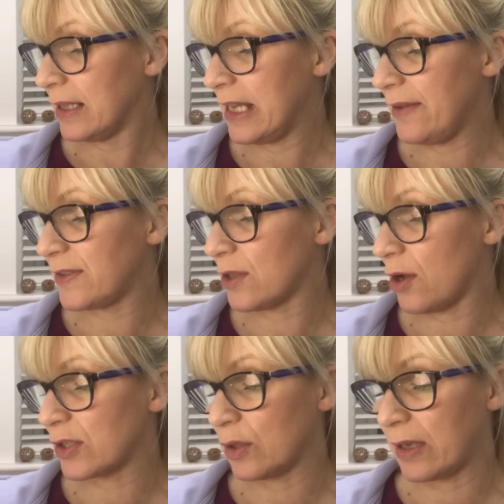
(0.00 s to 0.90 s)
leaves
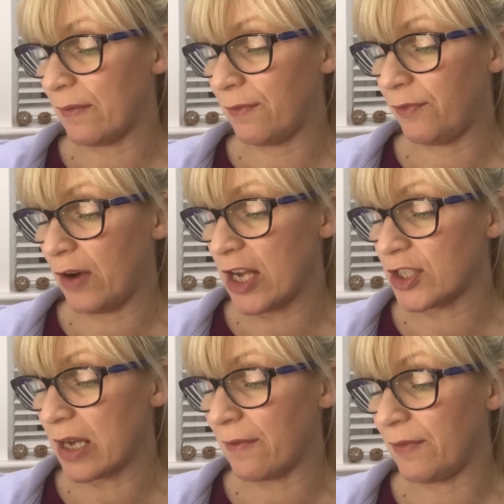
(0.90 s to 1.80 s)
locks looking
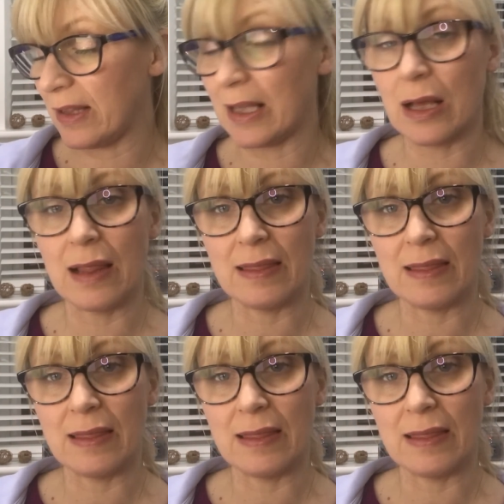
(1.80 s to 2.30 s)
fresh and feeling